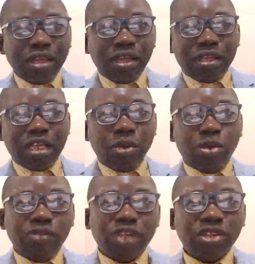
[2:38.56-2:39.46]

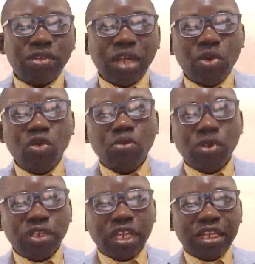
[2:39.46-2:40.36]
non-technical language to
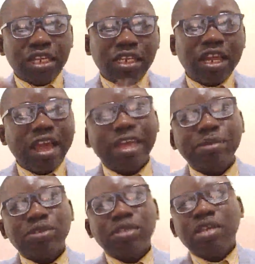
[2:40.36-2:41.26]
introduce the
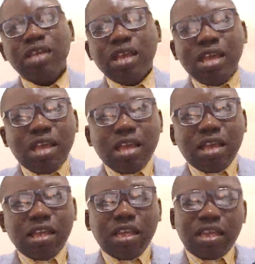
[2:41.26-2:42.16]
topic. Example:
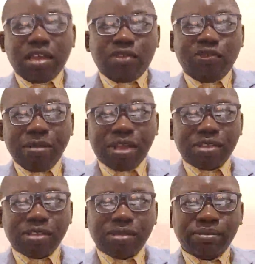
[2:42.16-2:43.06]

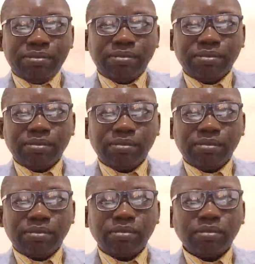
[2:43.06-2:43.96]
antibiotic
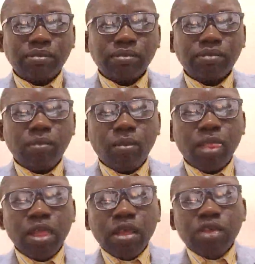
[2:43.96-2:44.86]
resistance is a growing
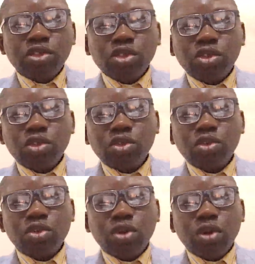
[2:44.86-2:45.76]
public health
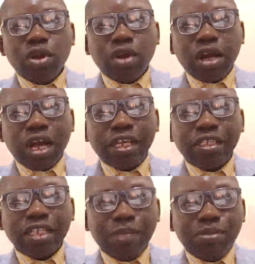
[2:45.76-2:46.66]
concern,
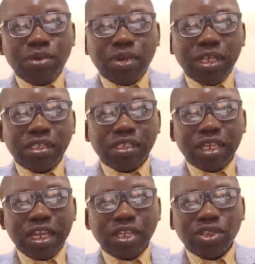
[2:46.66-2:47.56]
especially in
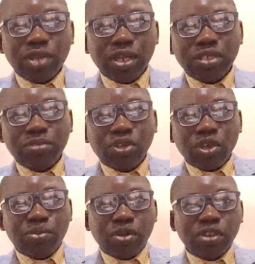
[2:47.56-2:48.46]
developing
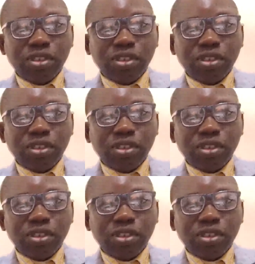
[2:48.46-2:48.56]
countries.